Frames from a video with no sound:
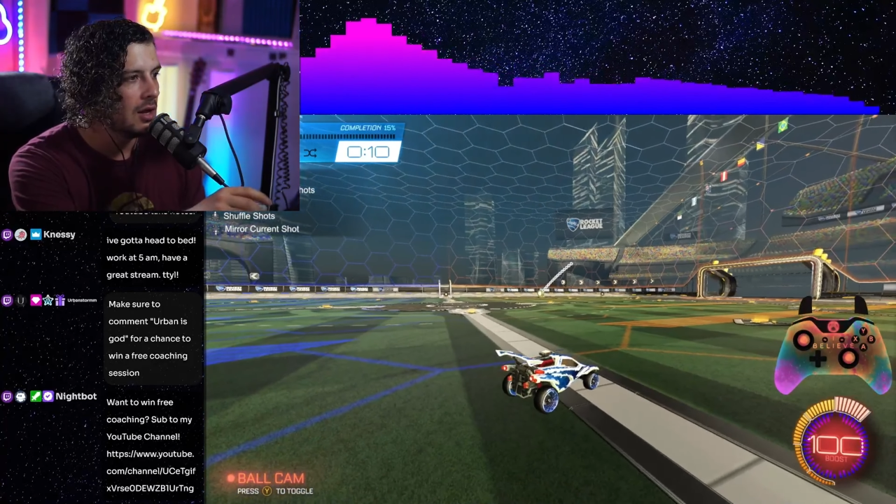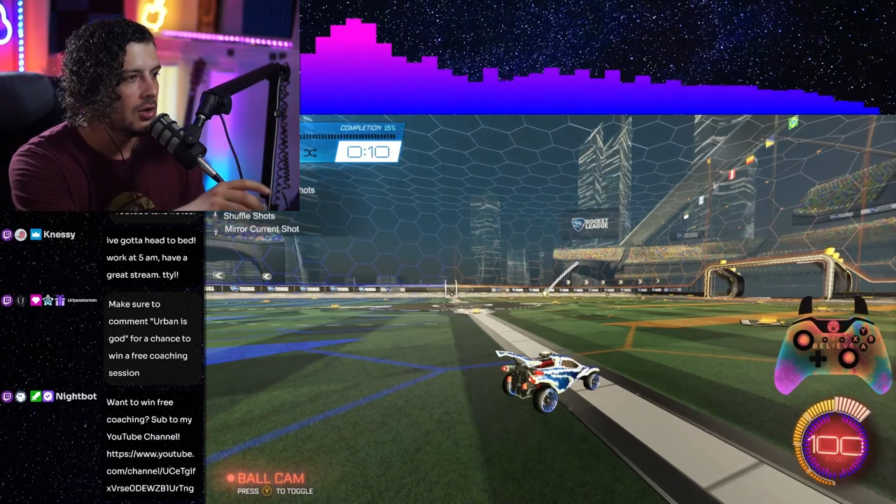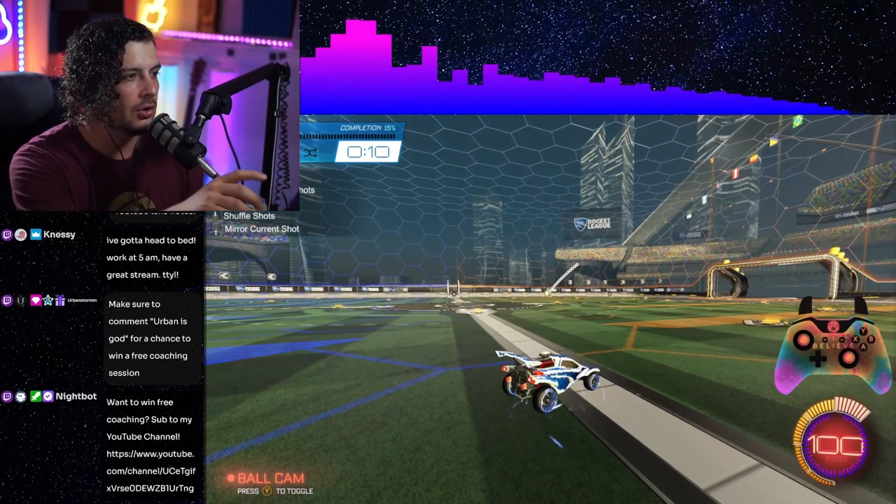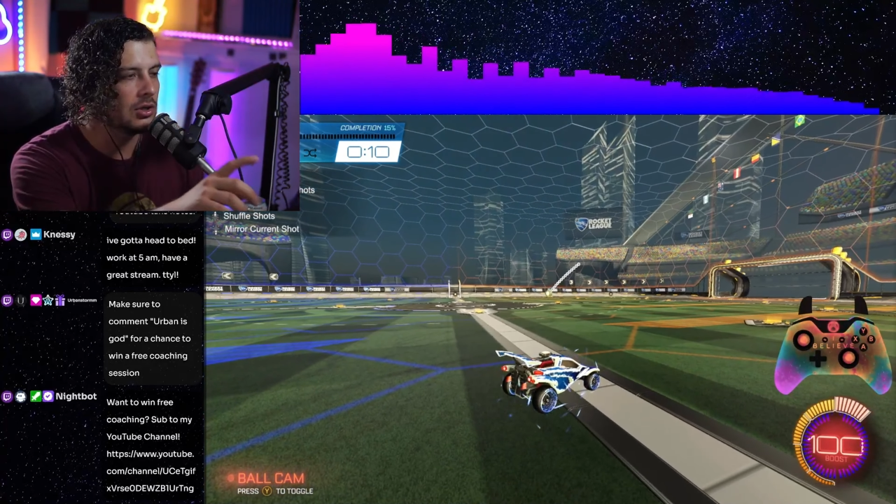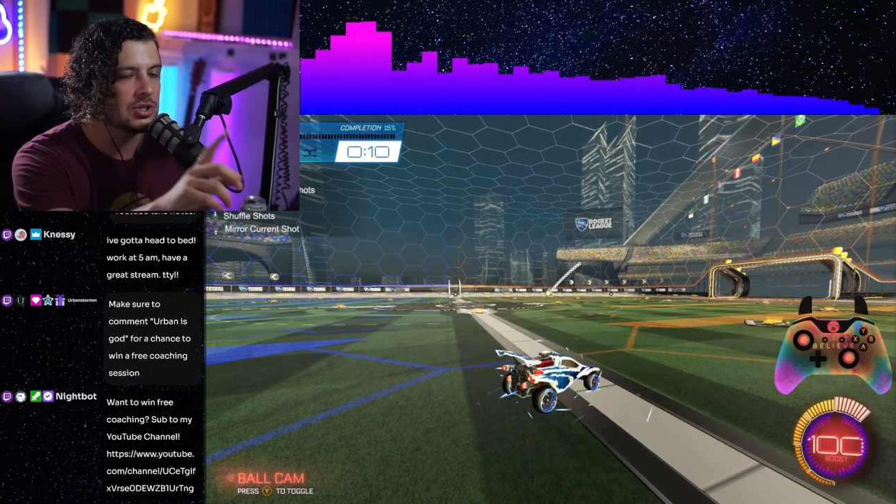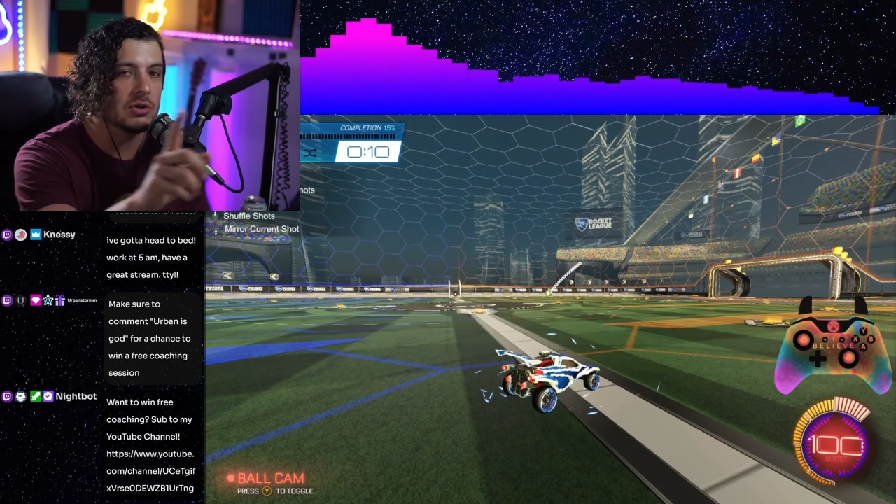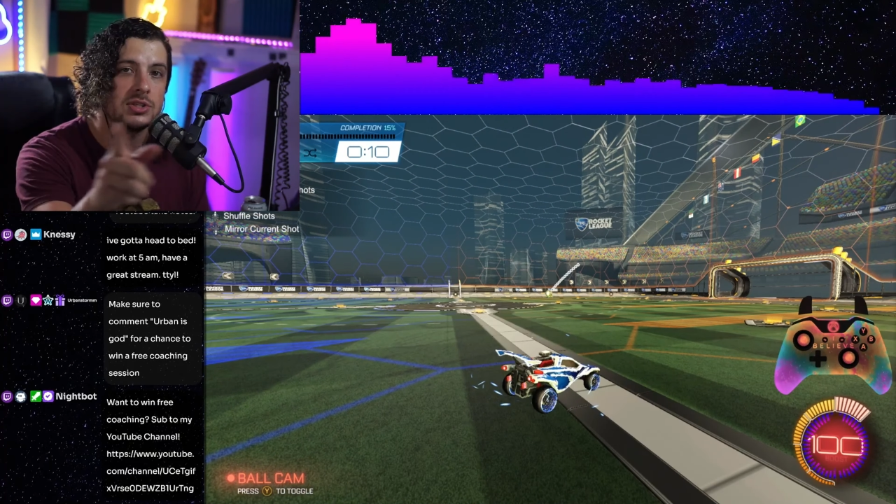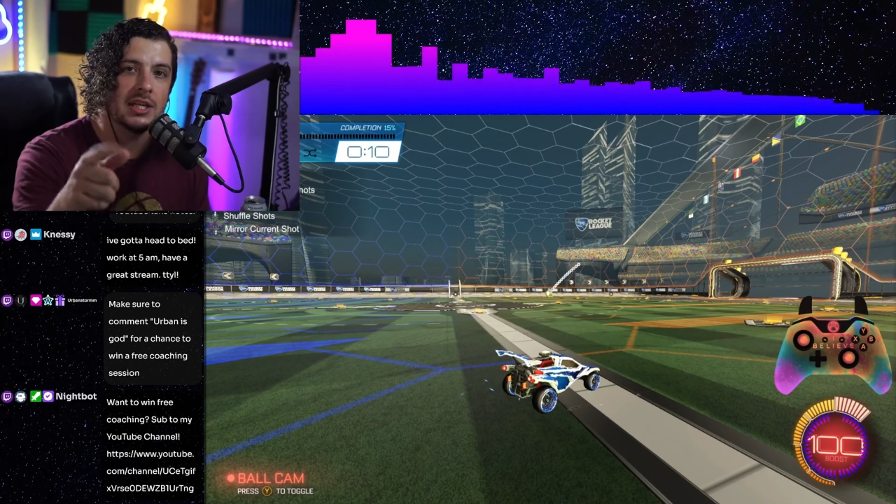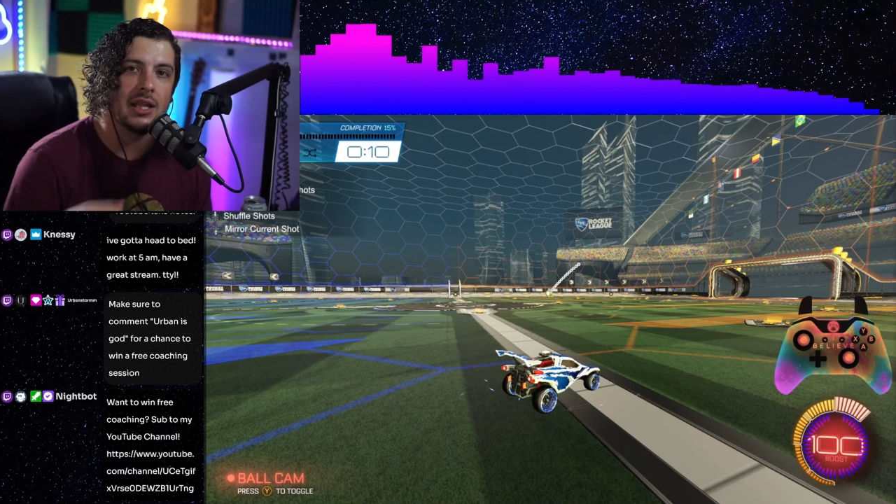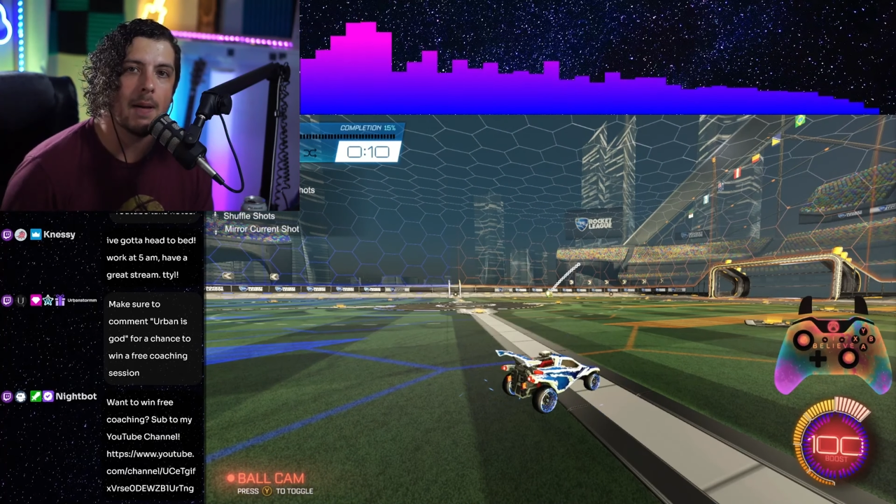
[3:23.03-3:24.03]
you're going to start
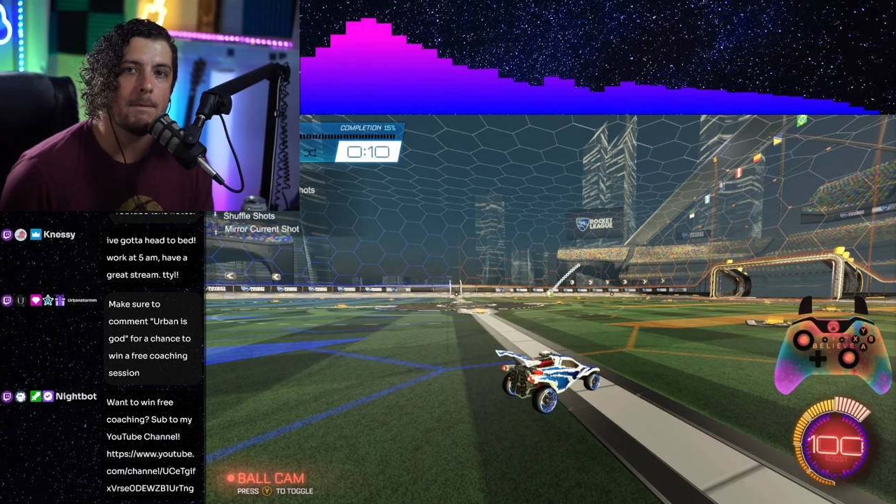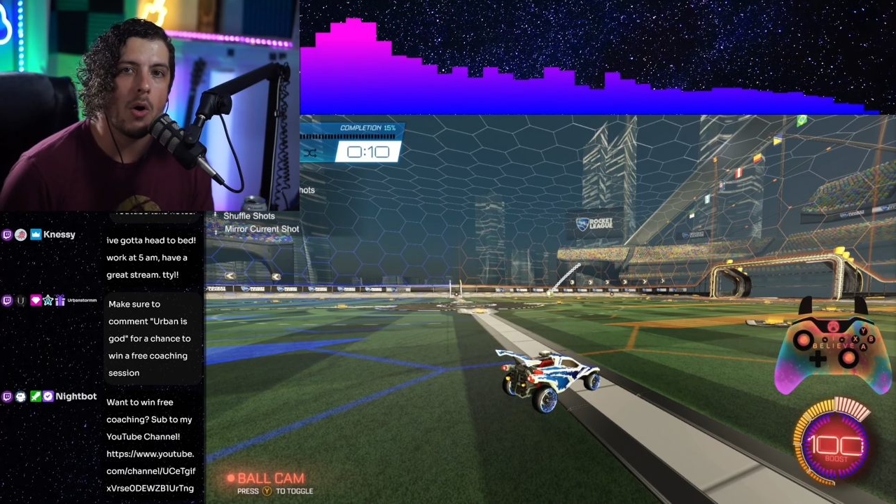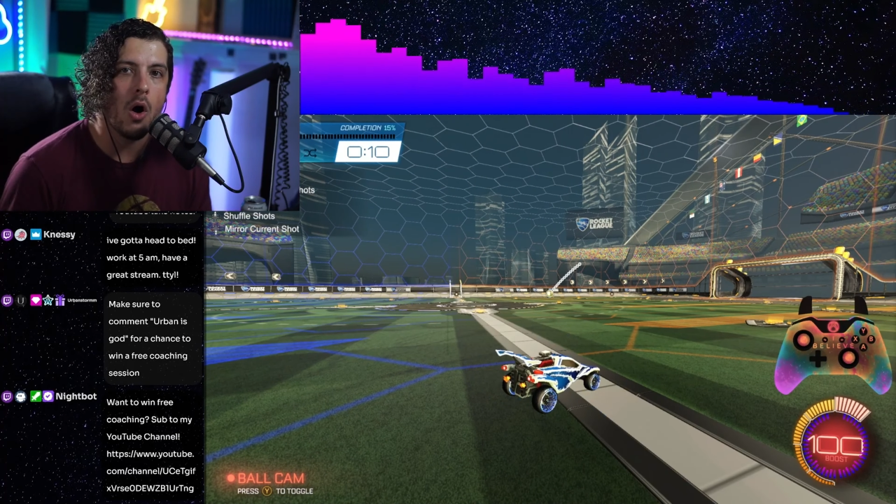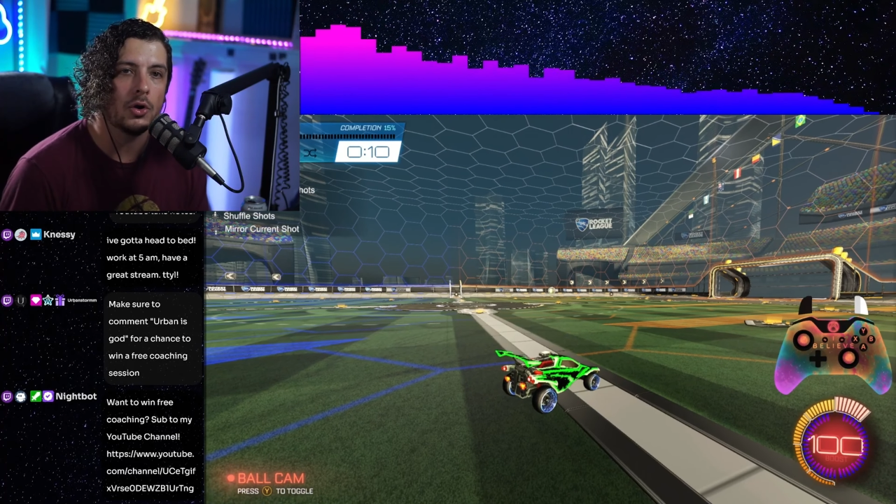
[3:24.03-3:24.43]
seeing that ball